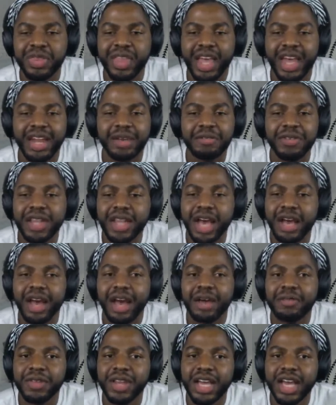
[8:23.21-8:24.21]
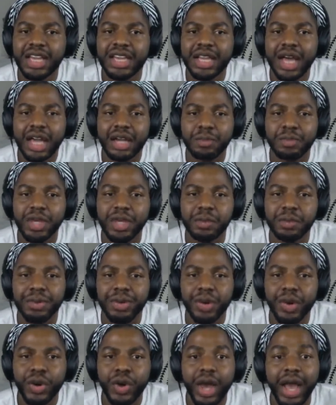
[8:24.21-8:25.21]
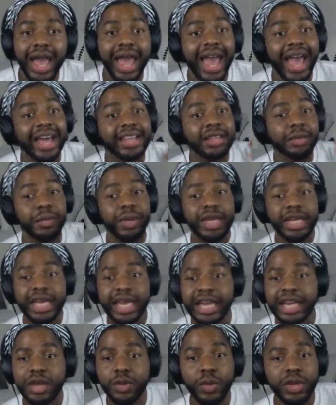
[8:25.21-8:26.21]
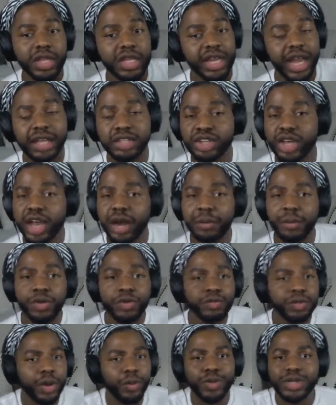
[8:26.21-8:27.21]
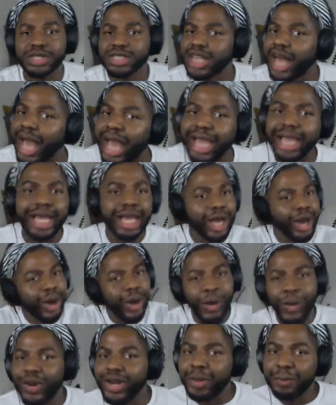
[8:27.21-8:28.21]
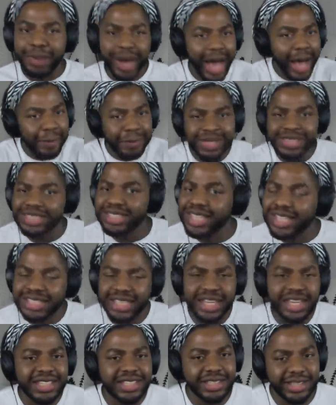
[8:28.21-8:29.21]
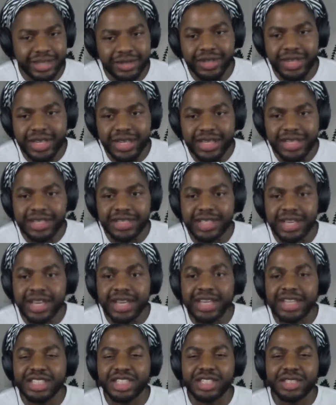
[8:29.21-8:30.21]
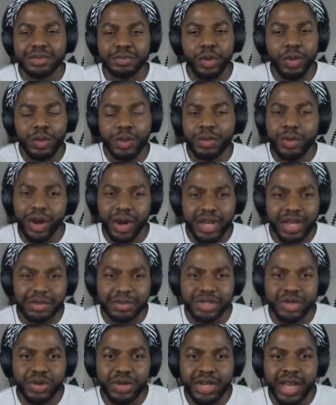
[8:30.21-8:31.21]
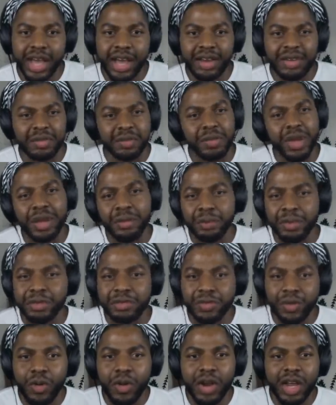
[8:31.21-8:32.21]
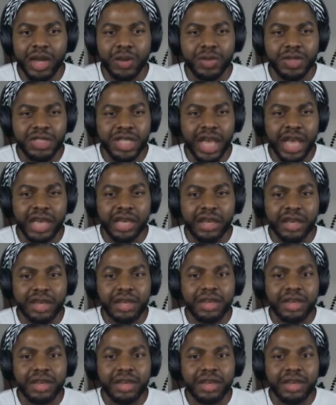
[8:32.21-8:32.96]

And I feel like a lot of people at the beginning when the natural hair movement was like on and popping, sis, and it still is. It's just more people are hip to it now. And before it was like,